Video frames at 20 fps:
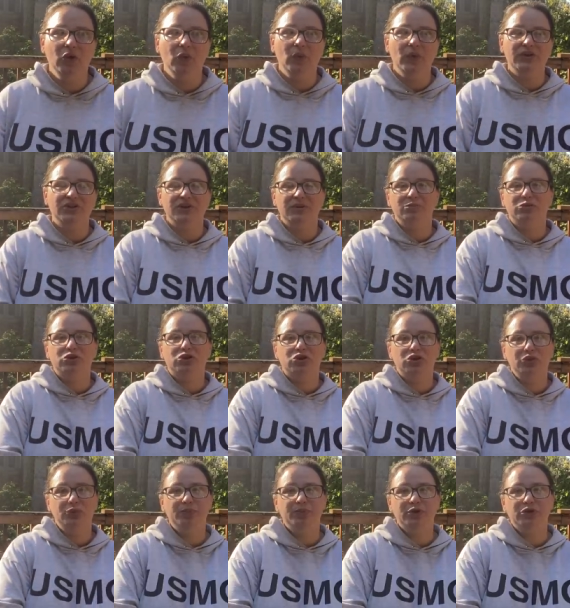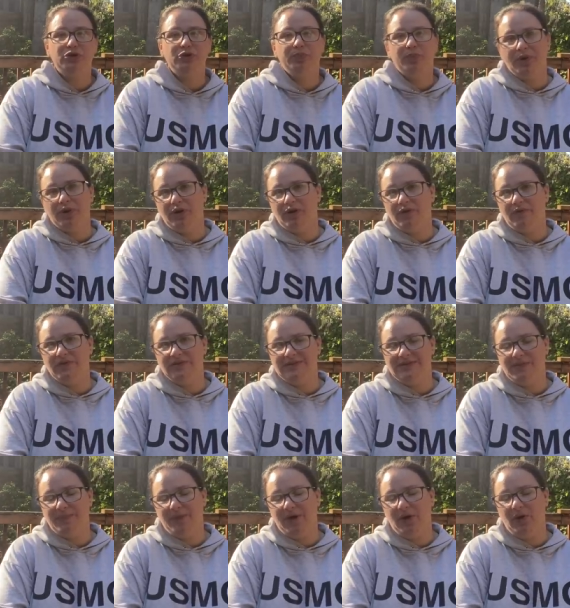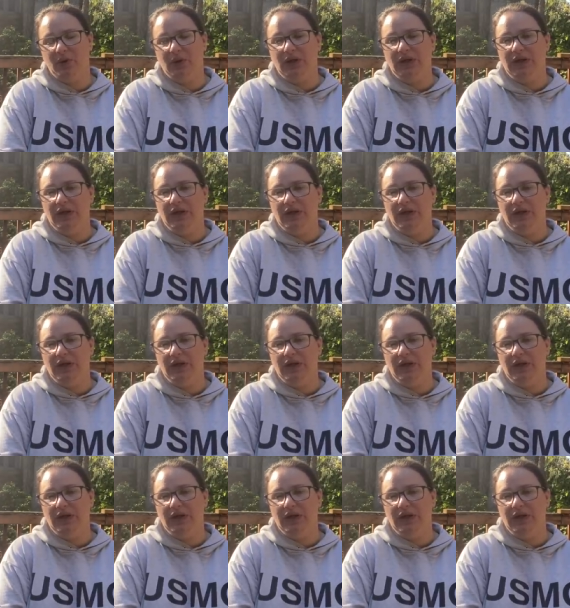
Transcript: which I'm super, super nervous about.